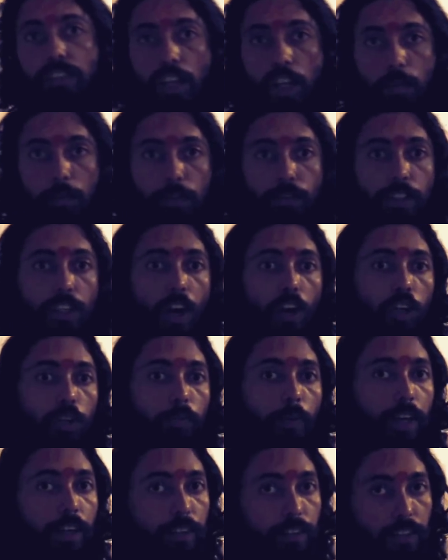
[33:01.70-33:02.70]
term
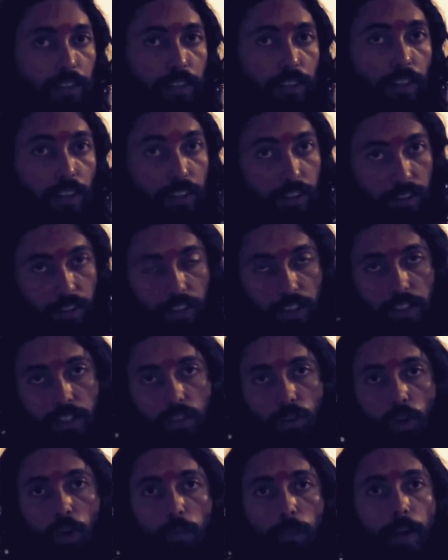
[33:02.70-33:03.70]
without my consent
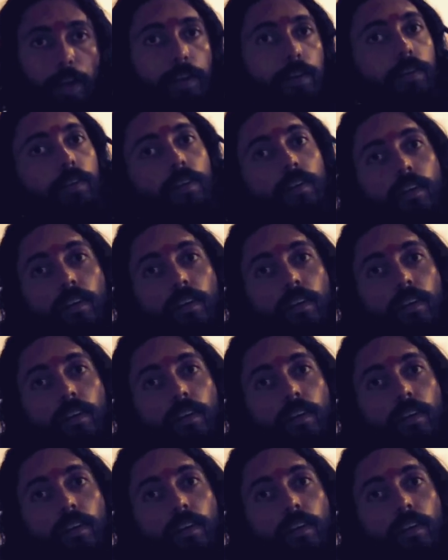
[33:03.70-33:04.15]
or my